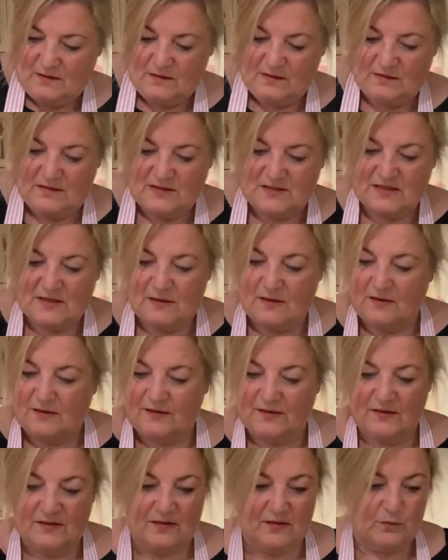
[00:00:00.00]
So,
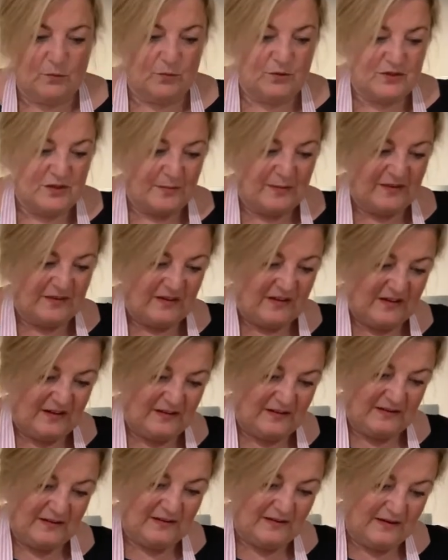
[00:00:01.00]
this is autumn, isn't it?
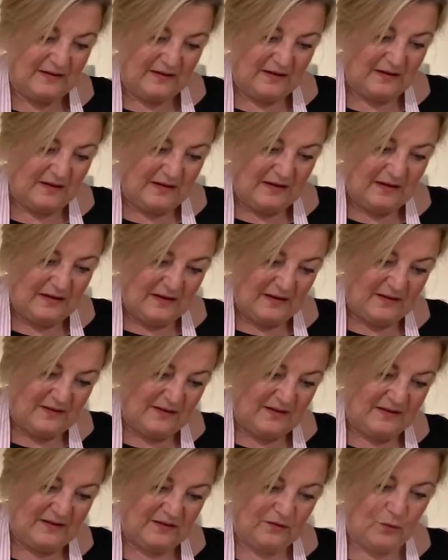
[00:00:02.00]
This
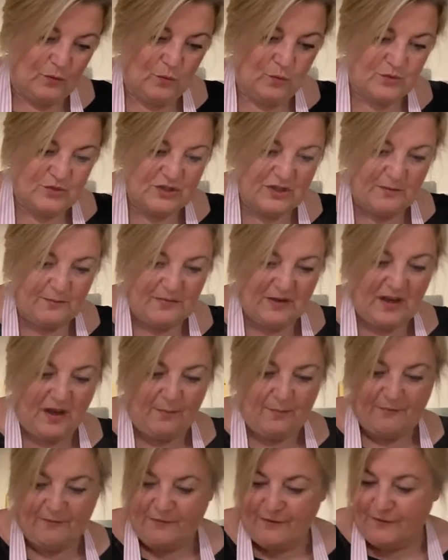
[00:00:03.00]
is autumn
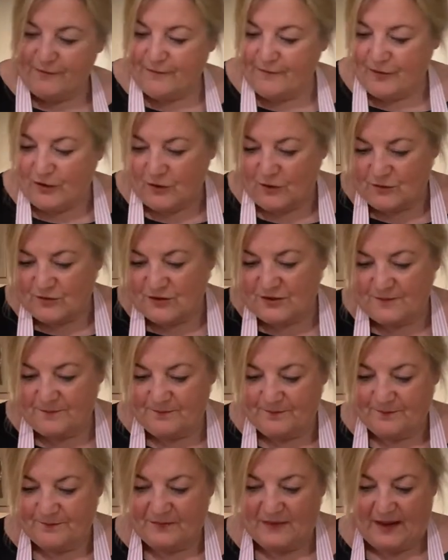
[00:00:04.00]
comfort food.
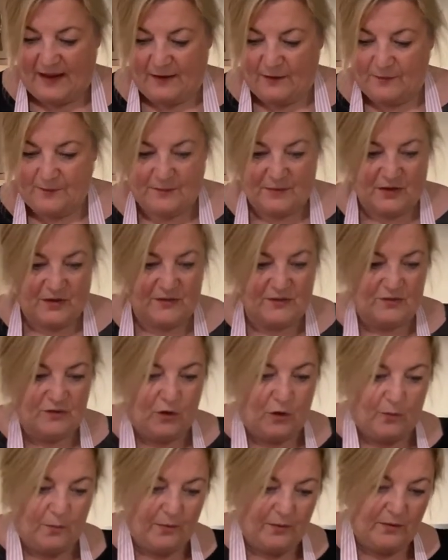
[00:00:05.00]
Now, I'm going to
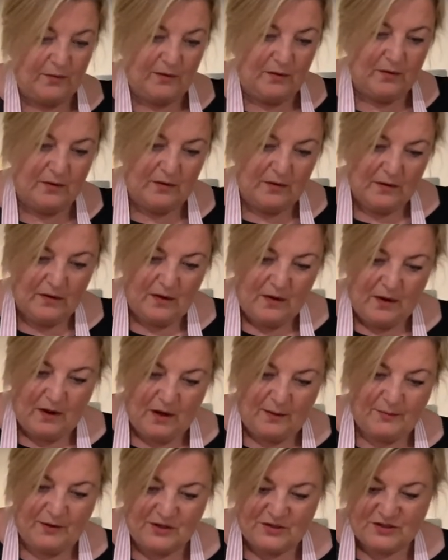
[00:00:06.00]
stop. I'm
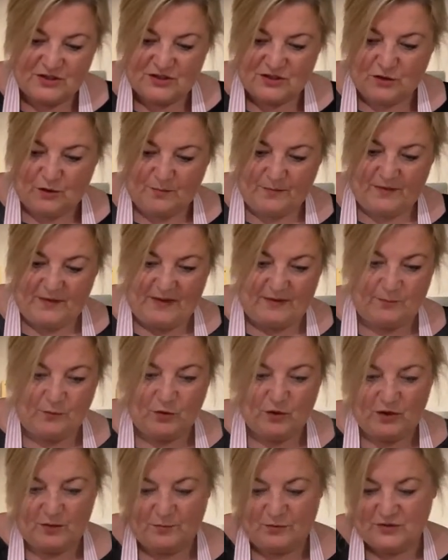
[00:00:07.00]
going to stop there. I'm not going
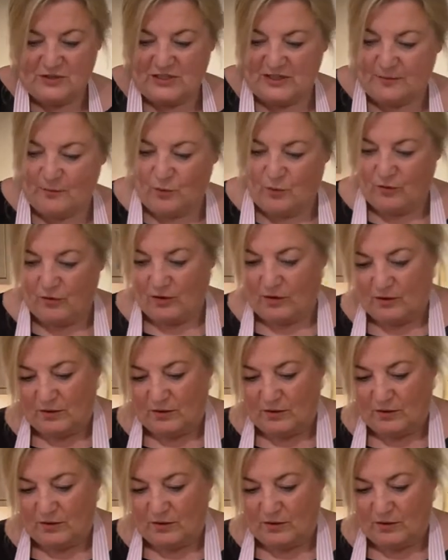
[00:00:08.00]
to put any more on.